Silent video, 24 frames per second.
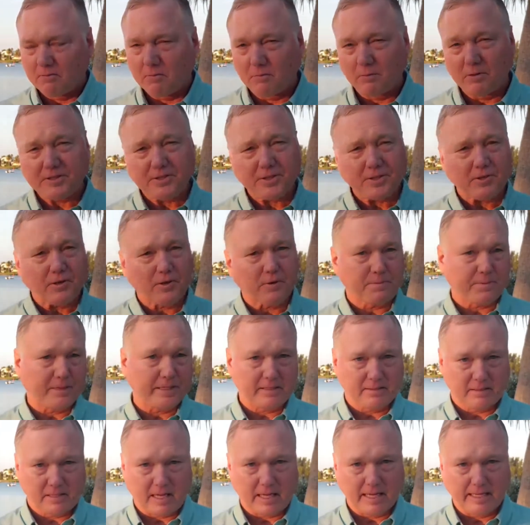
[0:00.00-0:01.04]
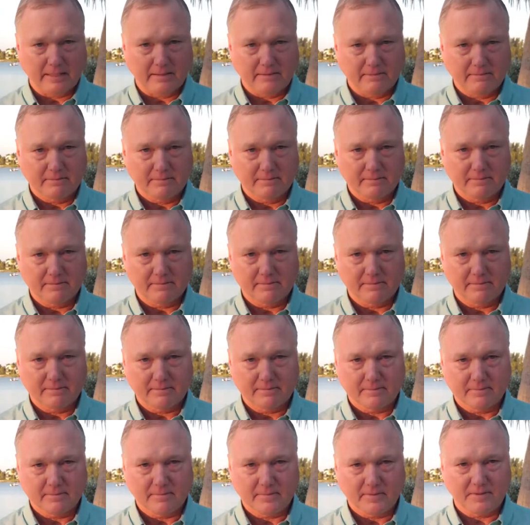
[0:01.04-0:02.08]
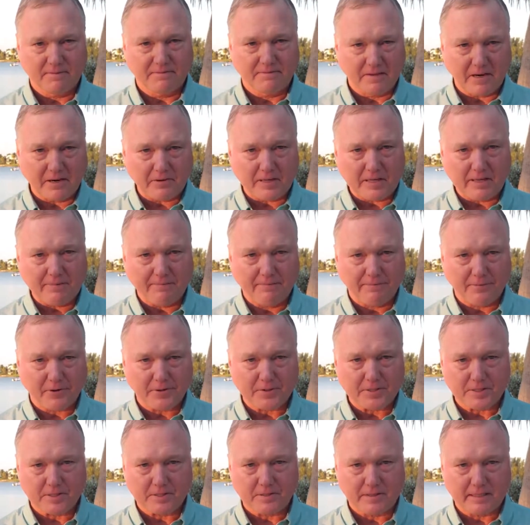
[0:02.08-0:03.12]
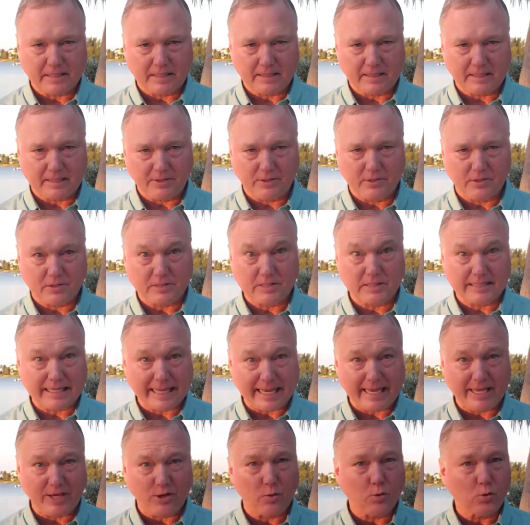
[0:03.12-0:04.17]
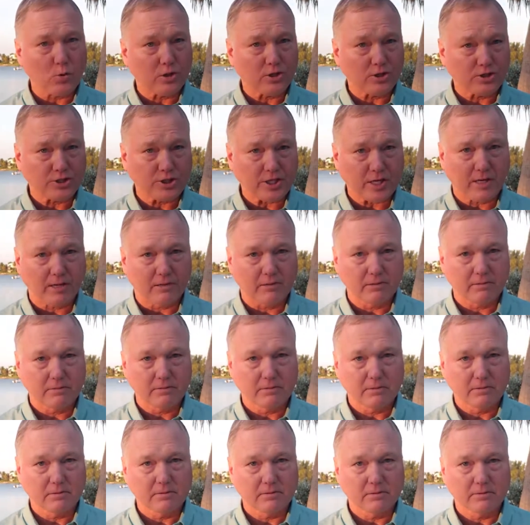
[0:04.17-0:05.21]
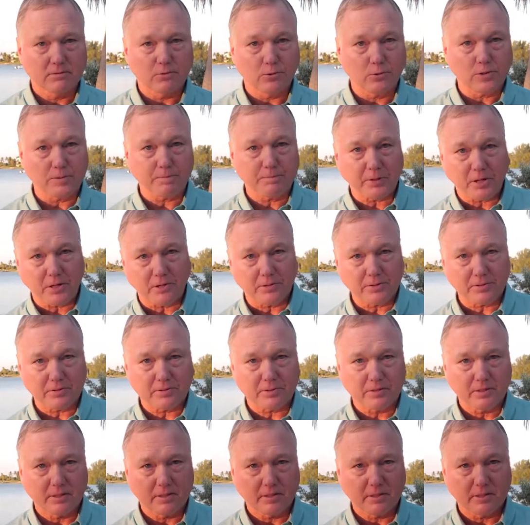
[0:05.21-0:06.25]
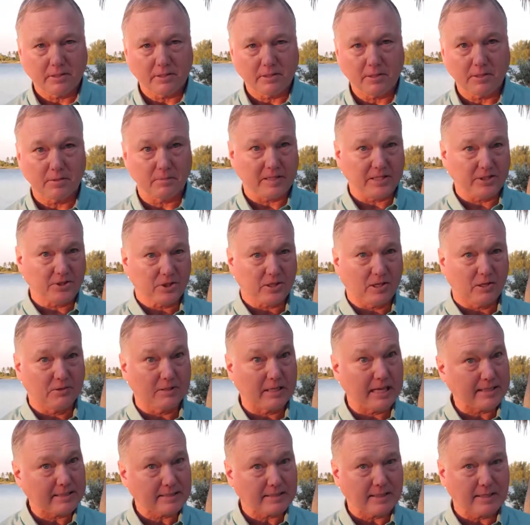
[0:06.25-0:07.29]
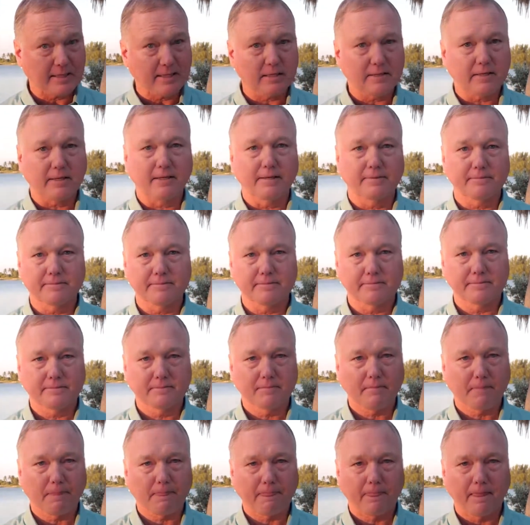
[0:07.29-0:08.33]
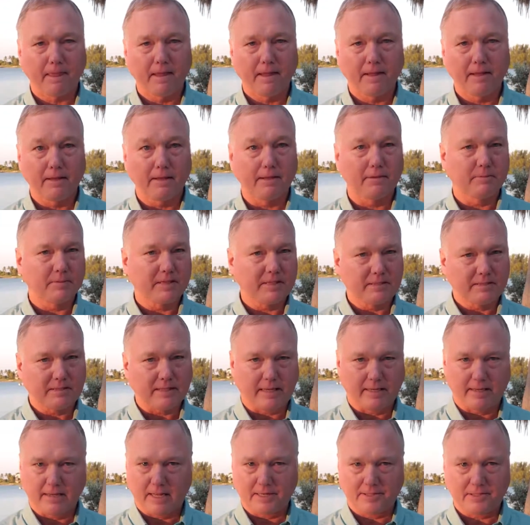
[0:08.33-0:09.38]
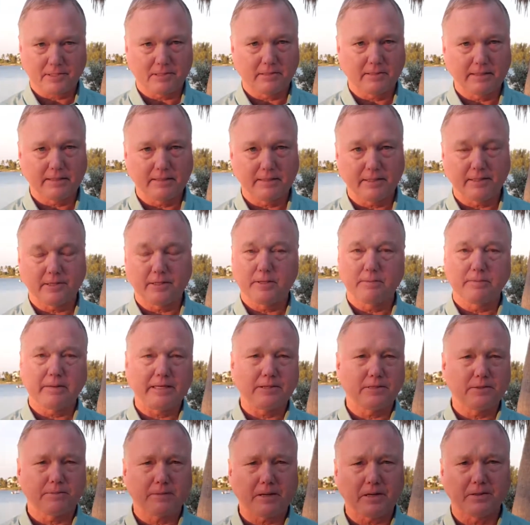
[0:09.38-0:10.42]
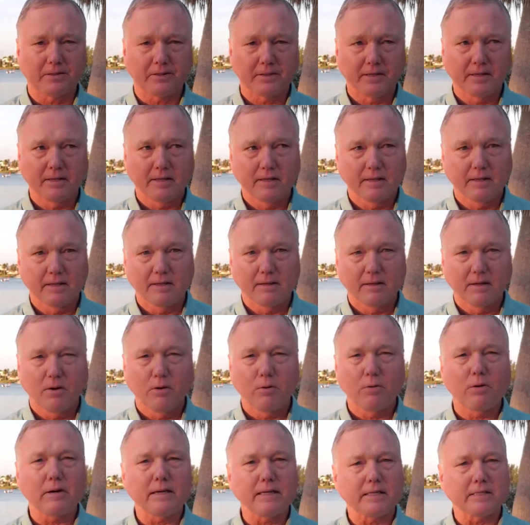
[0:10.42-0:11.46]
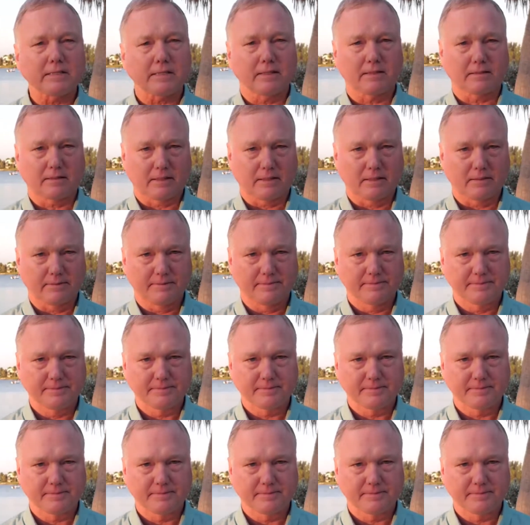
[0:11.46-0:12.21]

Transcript: What's your opening line? The very first thing that you'll say or show, or both. You may show, not say anything. You may say, not show anything, or you may do both. What is it, though?